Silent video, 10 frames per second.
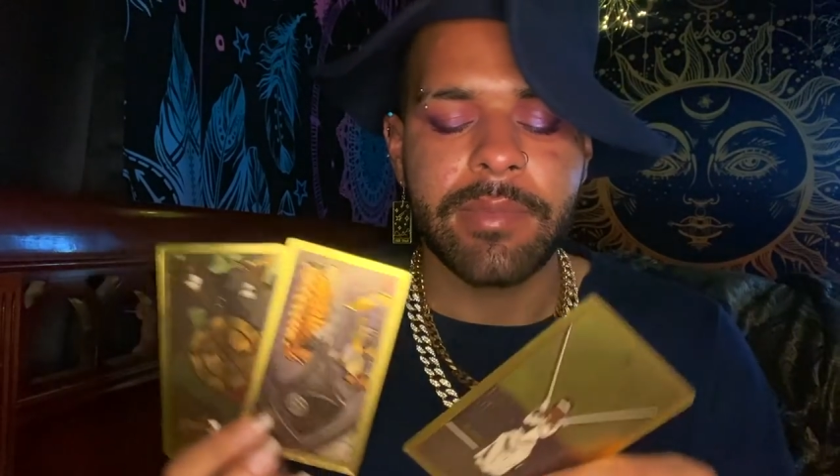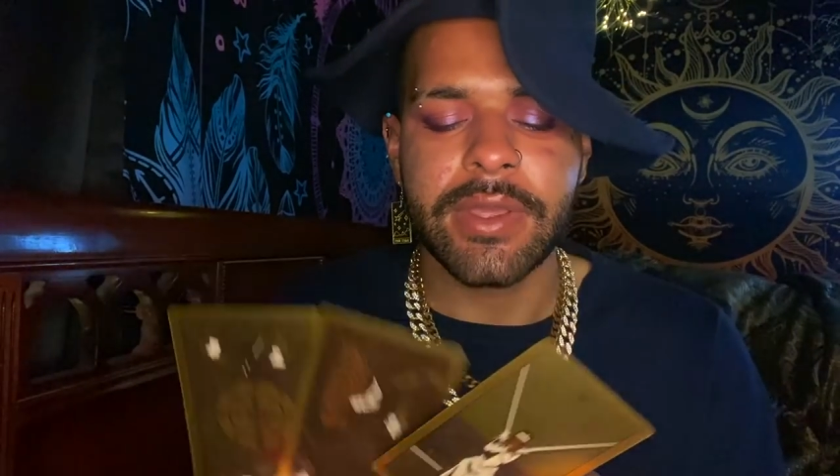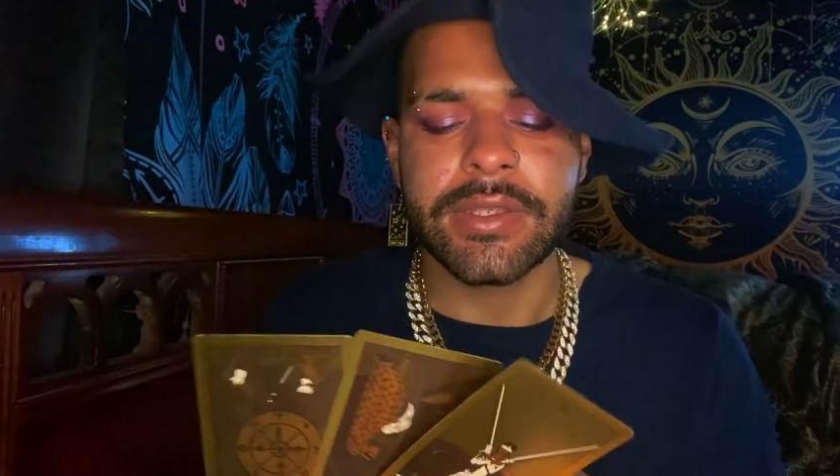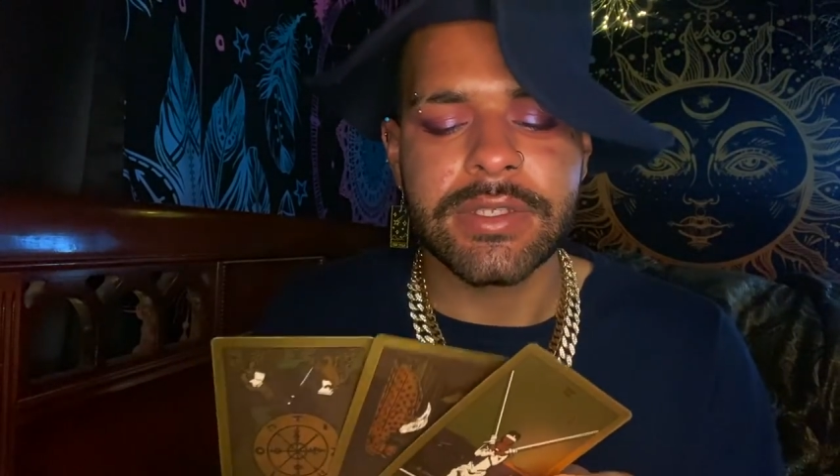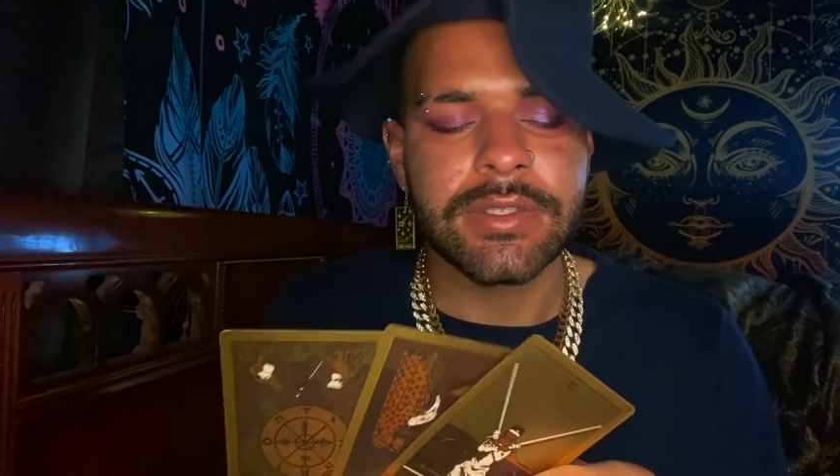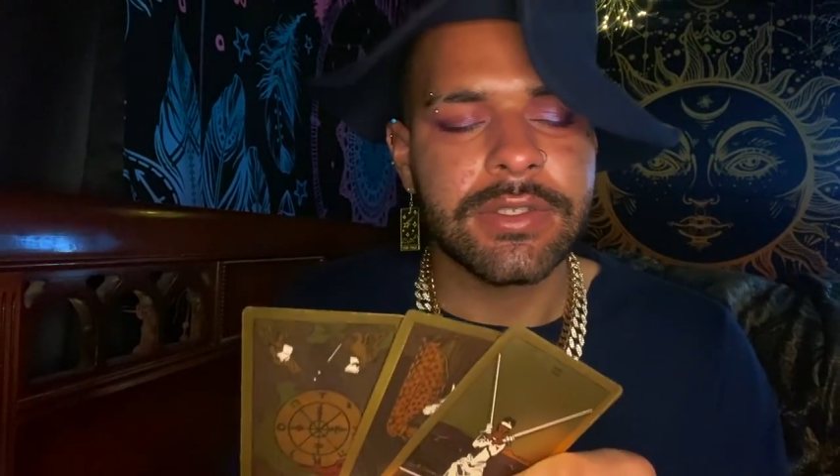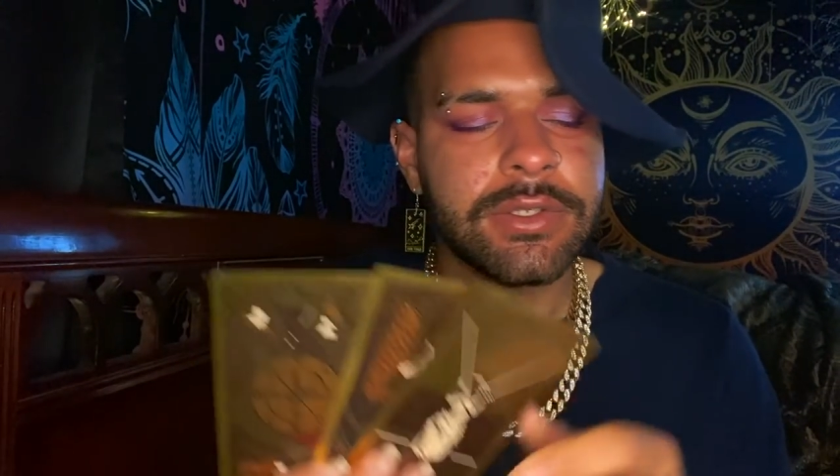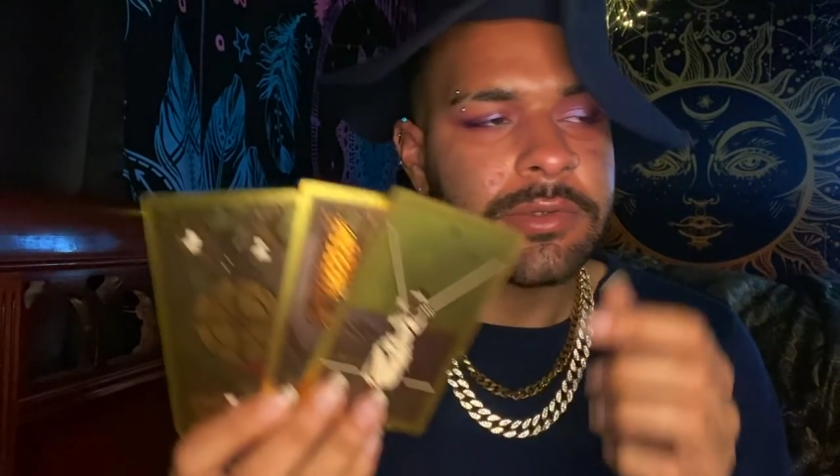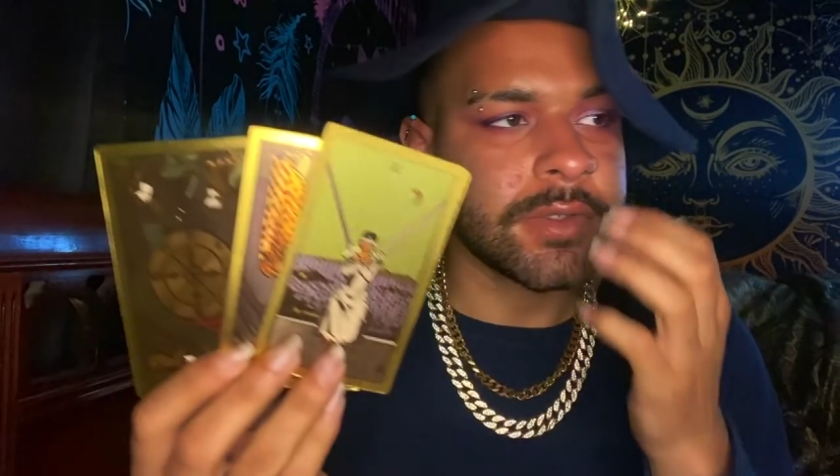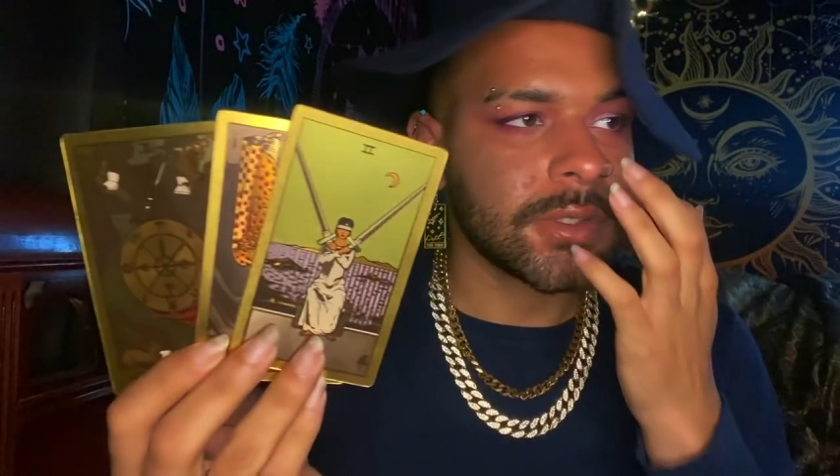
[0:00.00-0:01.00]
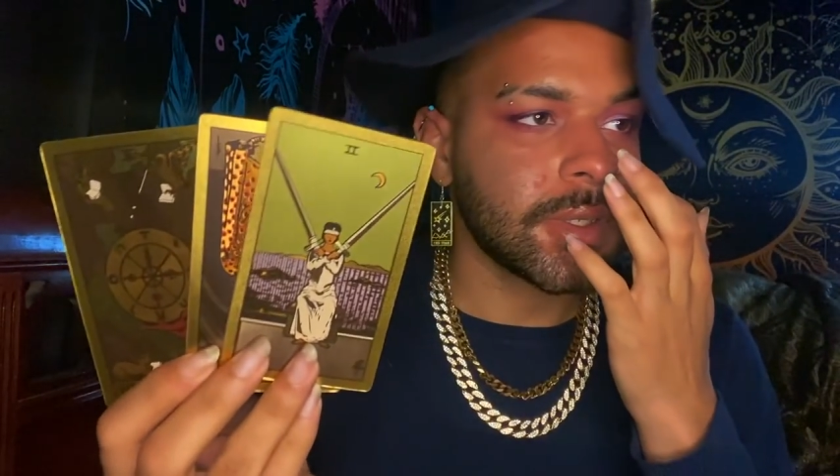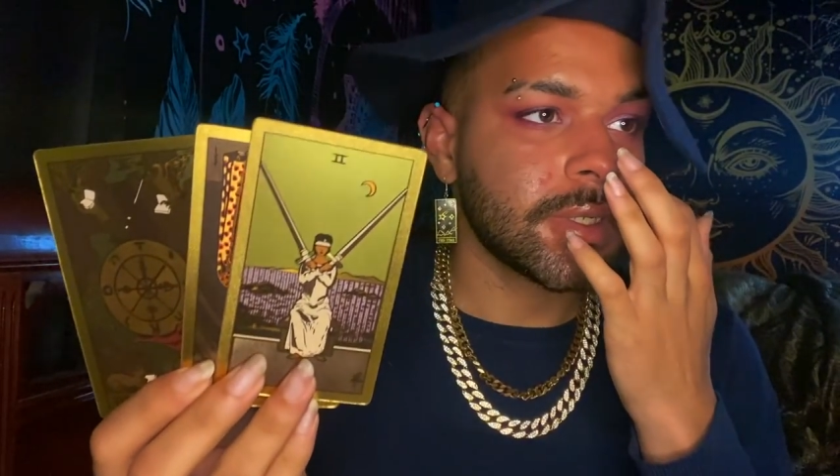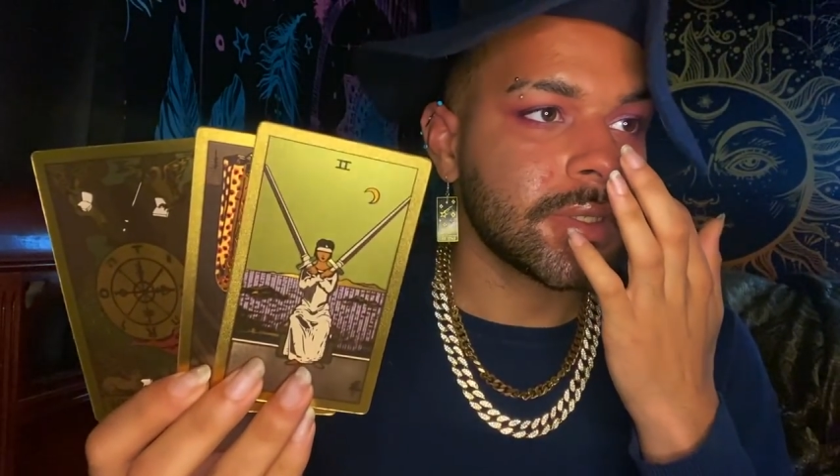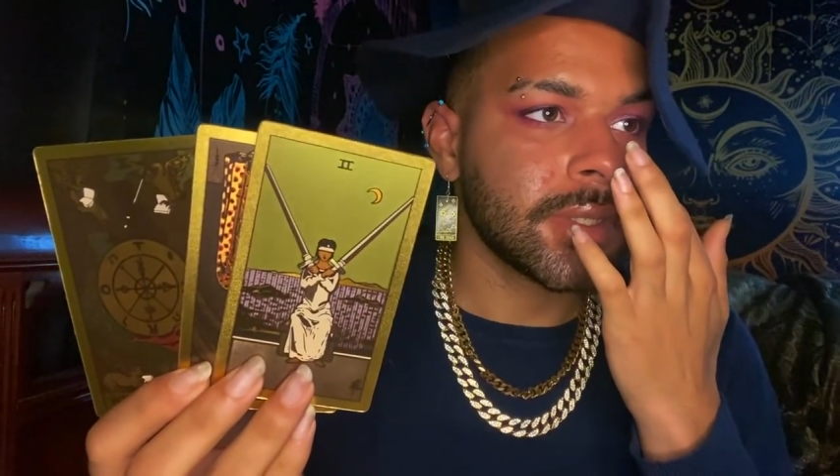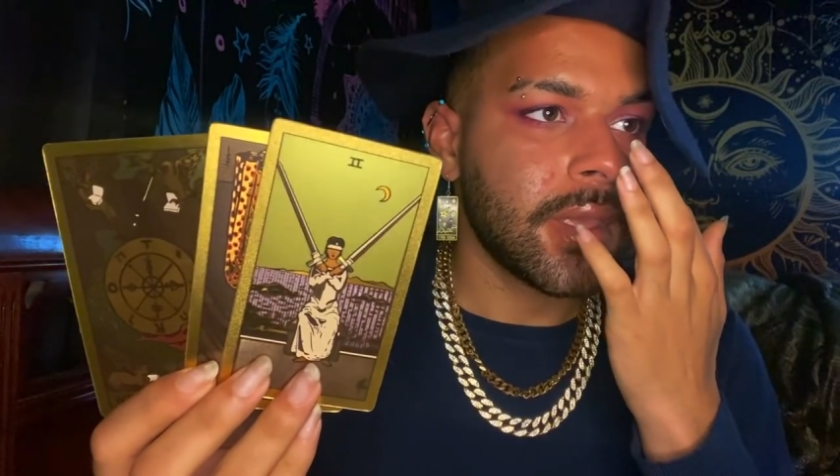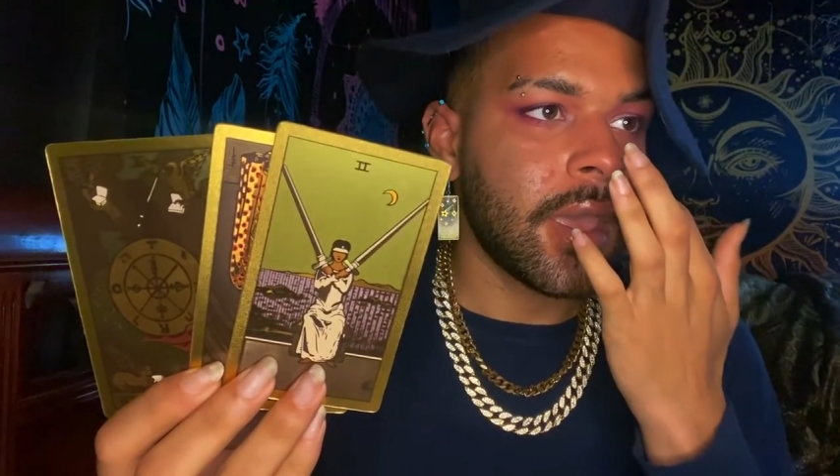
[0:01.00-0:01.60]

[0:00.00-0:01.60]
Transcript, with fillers: Because of this Two of Swords